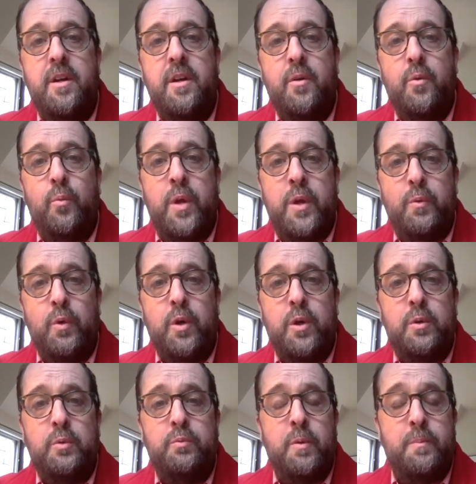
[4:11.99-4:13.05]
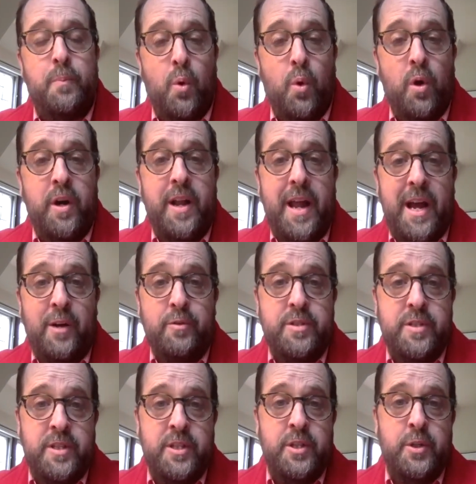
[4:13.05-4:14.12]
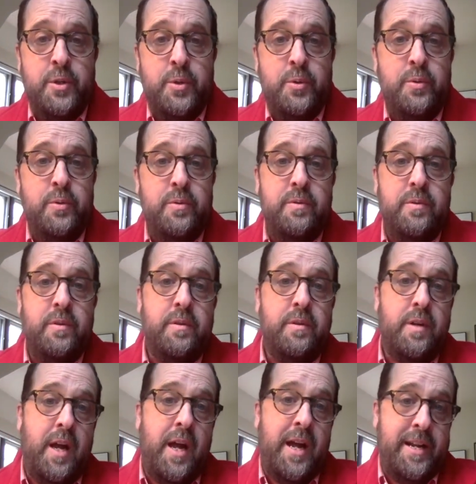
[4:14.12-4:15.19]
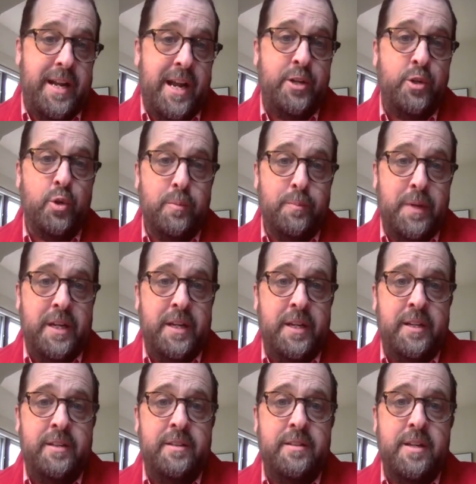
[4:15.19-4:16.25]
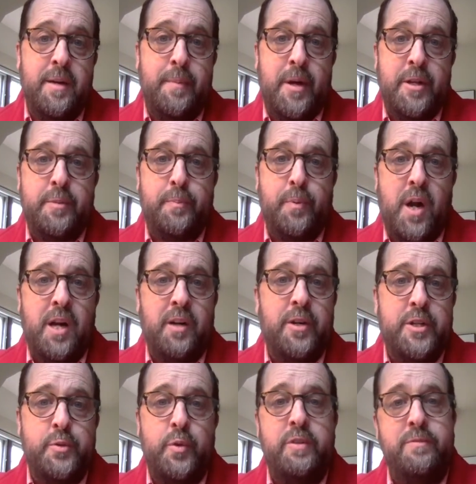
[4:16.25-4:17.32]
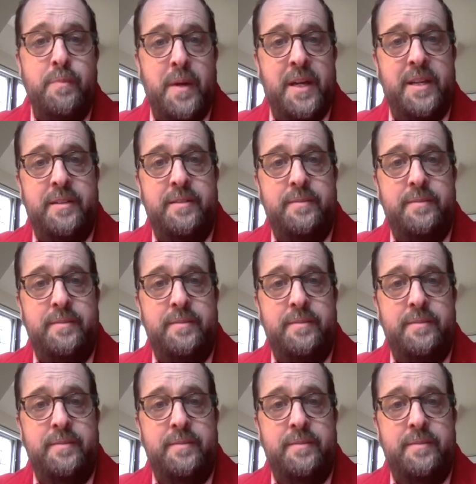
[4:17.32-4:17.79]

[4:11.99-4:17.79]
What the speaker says: We will report out to you at annual meeting about the progress we've made.